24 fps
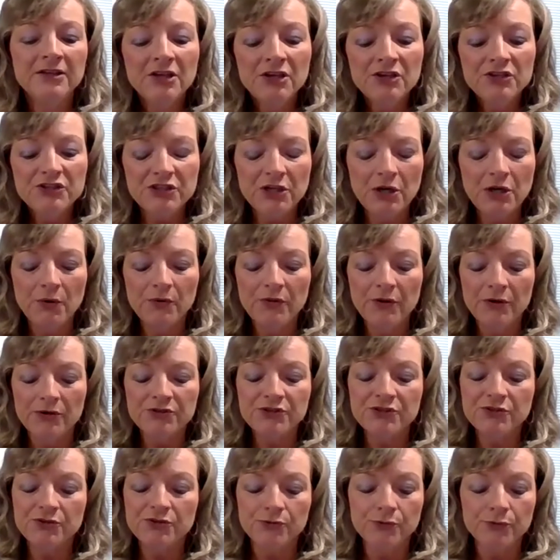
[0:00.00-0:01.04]
So
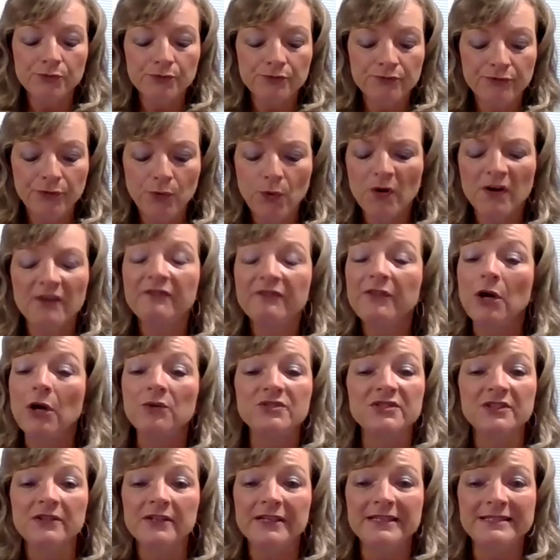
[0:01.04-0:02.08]
there's 4 of
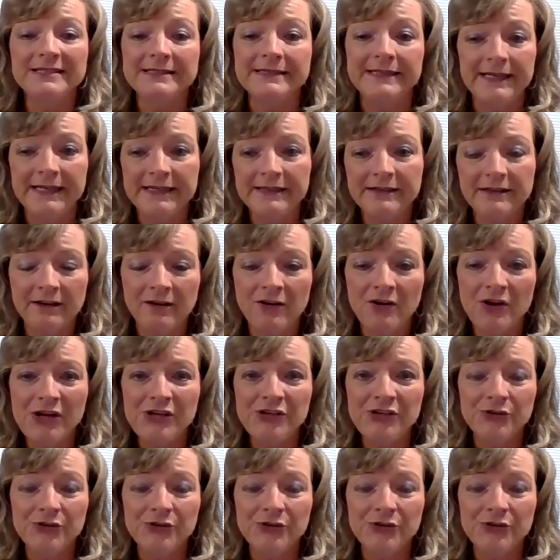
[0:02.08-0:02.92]
those listed on